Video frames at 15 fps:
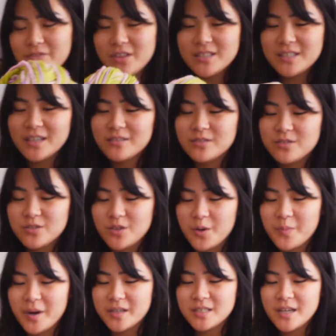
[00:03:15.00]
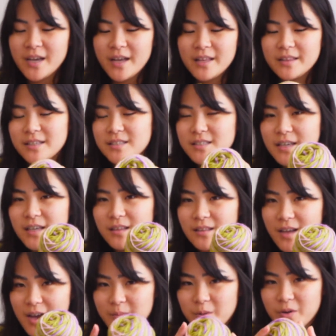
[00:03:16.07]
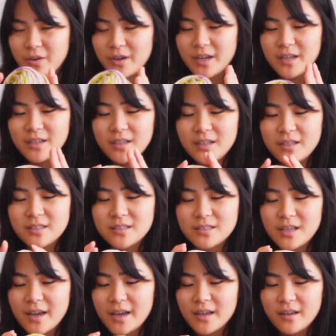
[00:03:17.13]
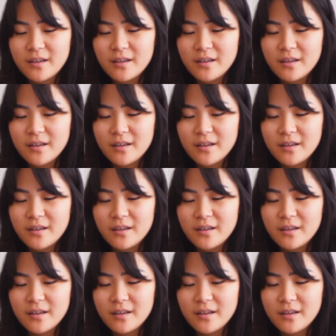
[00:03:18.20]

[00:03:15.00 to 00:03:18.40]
these colors so much. This like lime green is like